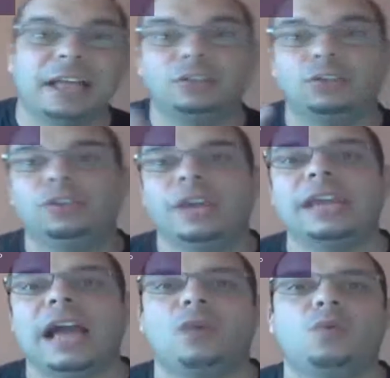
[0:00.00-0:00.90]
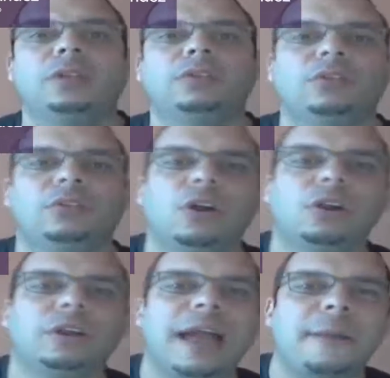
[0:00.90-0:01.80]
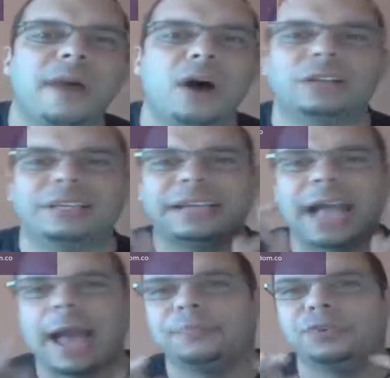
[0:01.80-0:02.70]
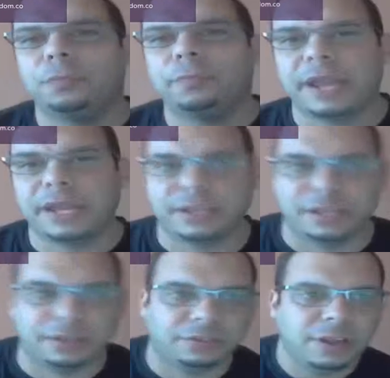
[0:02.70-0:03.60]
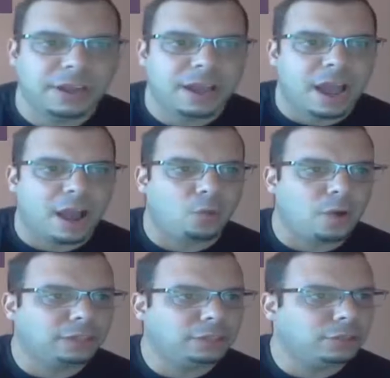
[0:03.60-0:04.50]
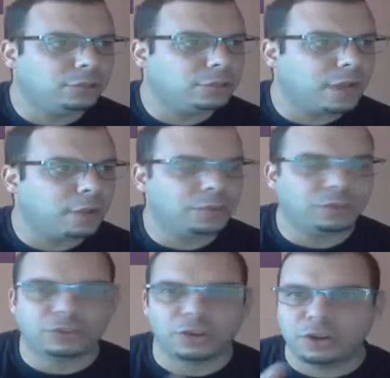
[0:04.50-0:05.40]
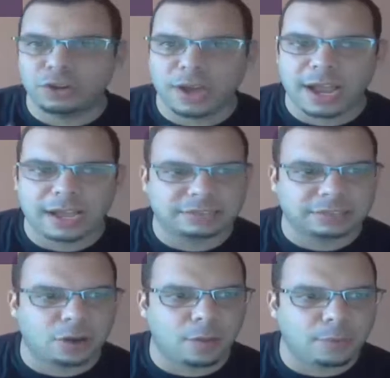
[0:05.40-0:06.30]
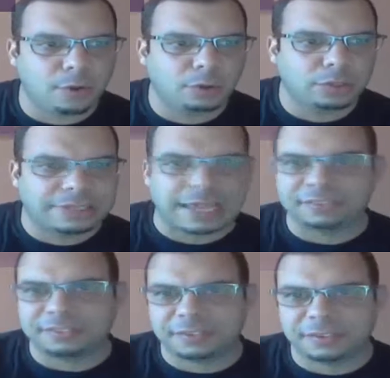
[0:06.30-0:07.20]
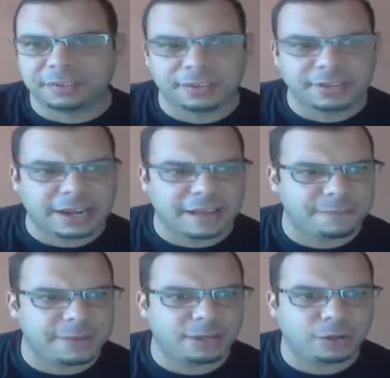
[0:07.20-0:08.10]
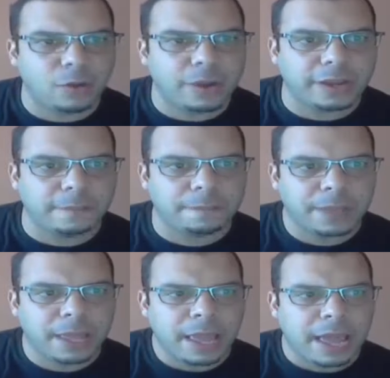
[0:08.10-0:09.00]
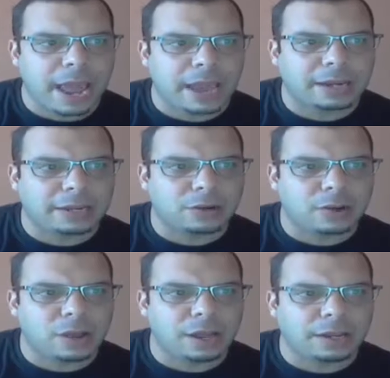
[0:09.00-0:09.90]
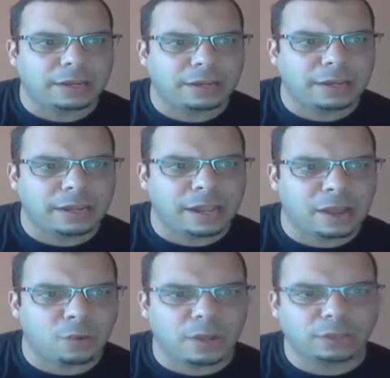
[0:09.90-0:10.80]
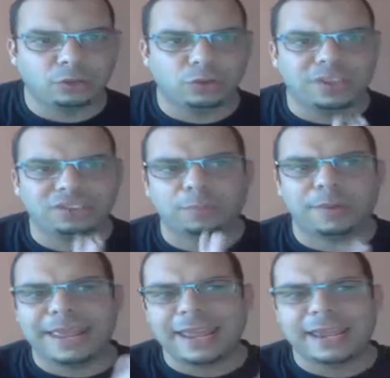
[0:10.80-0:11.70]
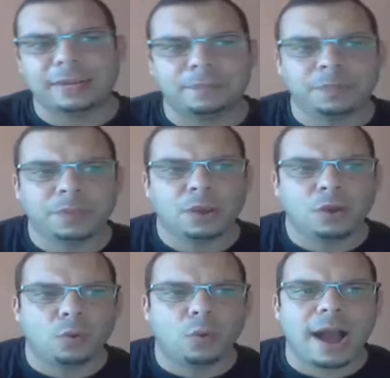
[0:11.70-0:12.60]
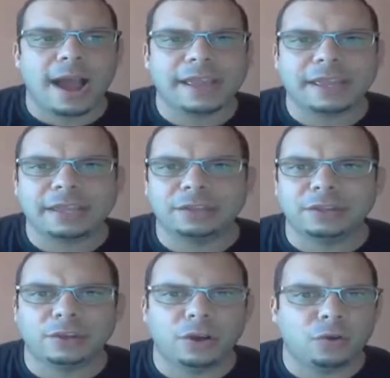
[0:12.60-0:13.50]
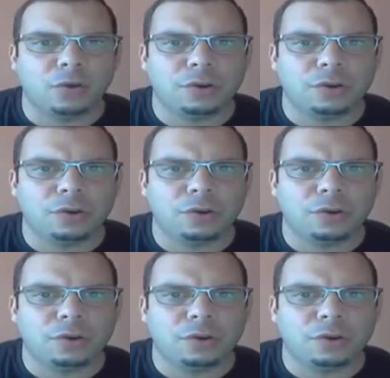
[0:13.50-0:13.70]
here, and today I want to talk about capture pages. I want to show you guys a couple tests that I've been doing, and I want to explain why,